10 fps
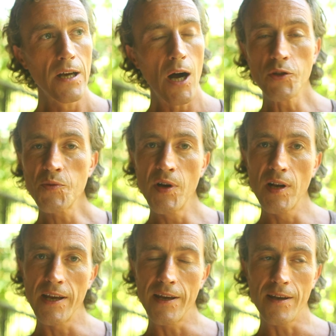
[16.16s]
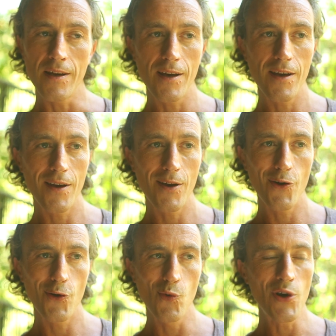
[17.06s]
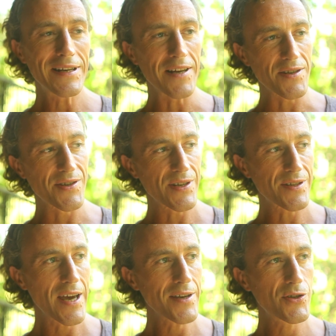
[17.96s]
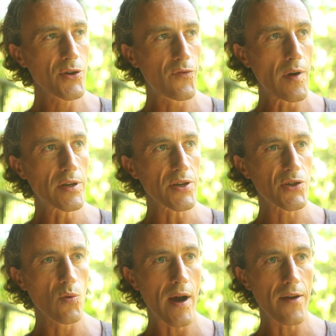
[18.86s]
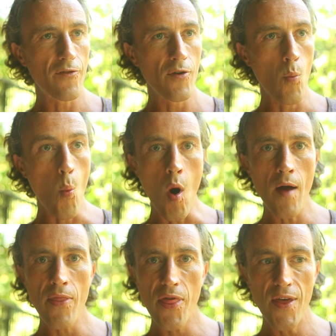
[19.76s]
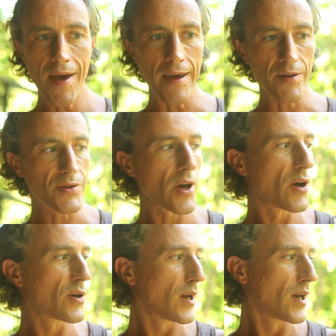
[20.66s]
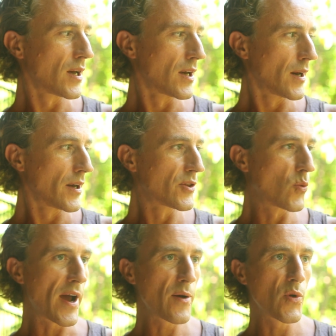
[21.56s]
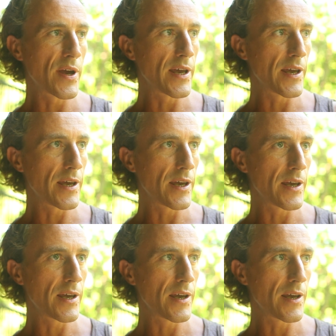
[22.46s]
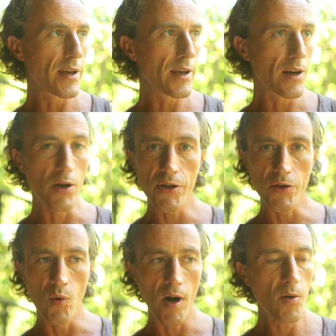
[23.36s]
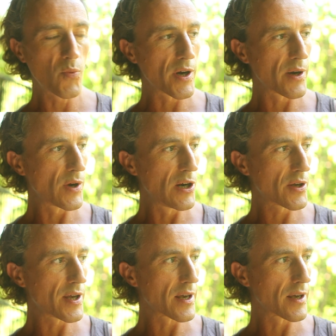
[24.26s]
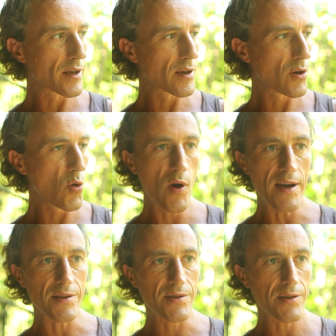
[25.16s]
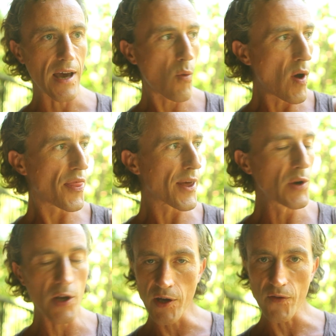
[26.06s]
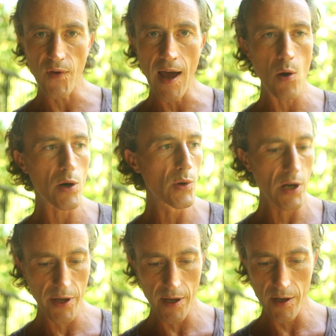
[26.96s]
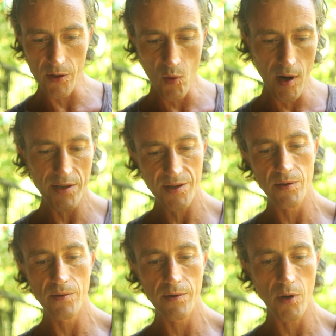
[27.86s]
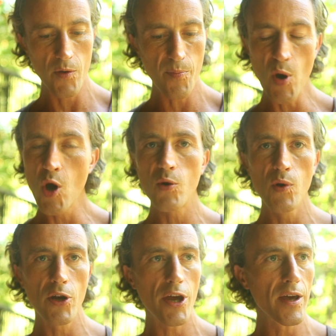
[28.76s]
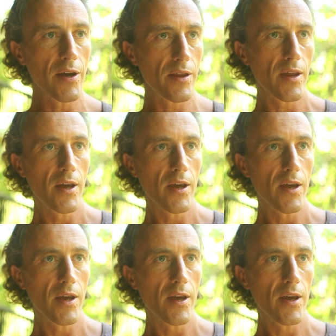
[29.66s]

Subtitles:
Ultimately, what it does is it takes your focus away from one thing. So the way we look at the world, we're looking always at one thing. We're looking at the flower, we're looking at the words on the book, we're looking at